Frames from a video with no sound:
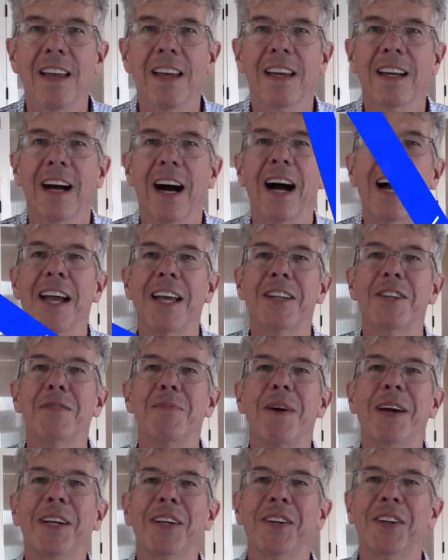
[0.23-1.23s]
Hi, it's
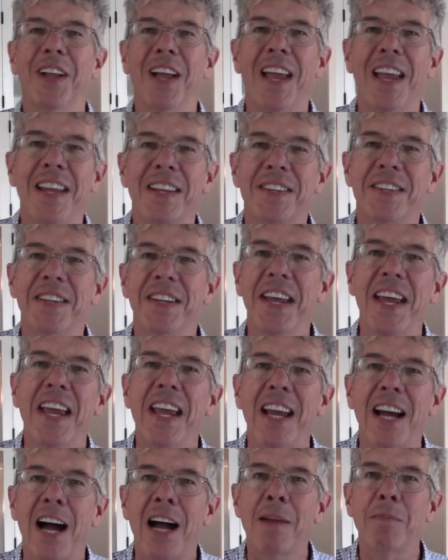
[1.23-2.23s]
Michael, and
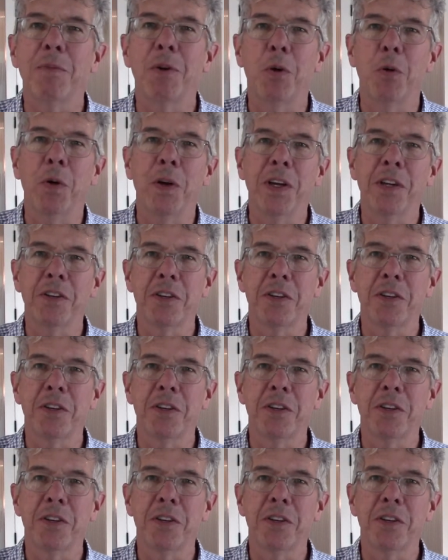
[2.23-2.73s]
today I'm going